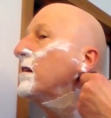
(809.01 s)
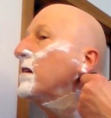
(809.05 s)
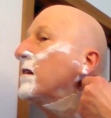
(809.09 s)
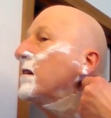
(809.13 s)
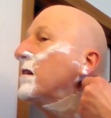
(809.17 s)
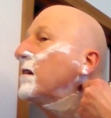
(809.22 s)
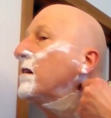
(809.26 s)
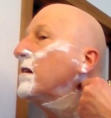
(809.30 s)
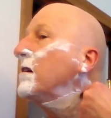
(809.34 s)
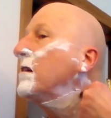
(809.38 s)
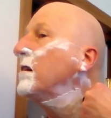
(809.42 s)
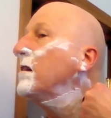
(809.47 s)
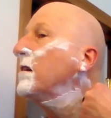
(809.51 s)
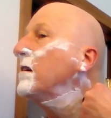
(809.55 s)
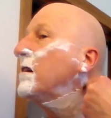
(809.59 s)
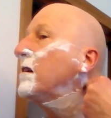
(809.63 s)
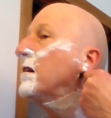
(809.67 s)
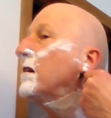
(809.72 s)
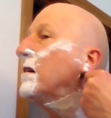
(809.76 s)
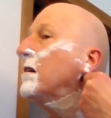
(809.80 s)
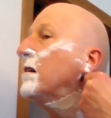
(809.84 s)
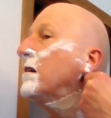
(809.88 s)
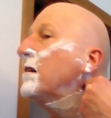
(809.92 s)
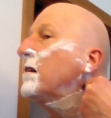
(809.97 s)

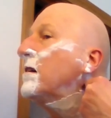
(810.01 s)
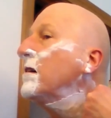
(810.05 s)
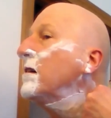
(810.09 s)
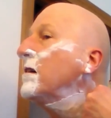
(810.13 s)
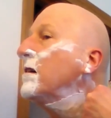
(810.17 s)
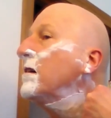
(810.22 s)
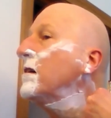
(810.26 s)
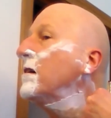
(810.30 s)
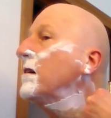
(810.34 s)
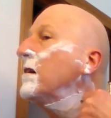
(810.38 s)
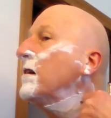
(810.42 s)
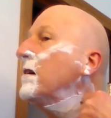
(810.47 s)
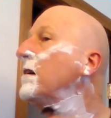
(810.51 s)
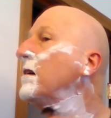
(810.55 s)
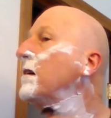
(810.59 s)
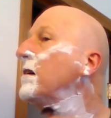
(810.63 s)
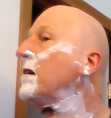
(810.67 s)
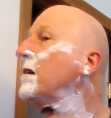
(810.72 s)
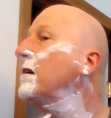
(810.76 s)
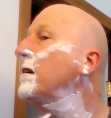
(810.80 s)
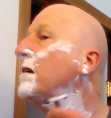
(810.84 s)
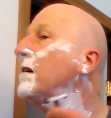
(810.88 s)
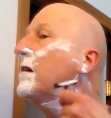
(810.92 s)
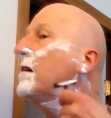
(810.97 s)

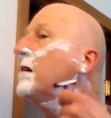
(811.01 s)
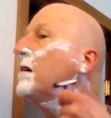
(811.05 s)
(no one is talking)